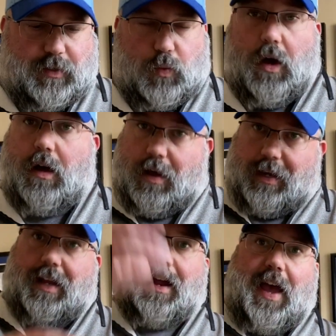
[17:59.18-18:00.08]
well.
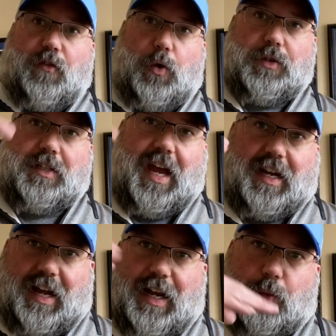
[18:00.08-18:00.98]
Again, I have a whole stack
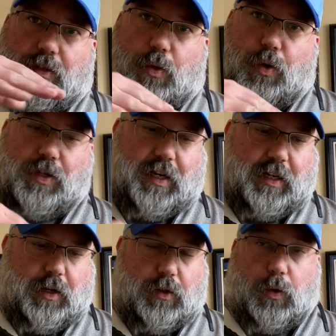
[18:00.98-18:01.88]
of 91 scores I need
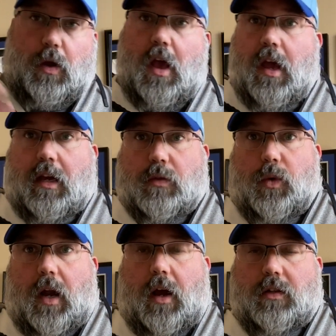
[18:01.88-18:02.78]
to go through. Because
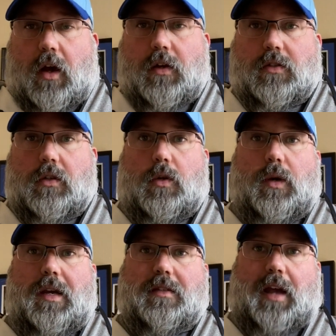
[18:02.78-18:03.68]
what I also do is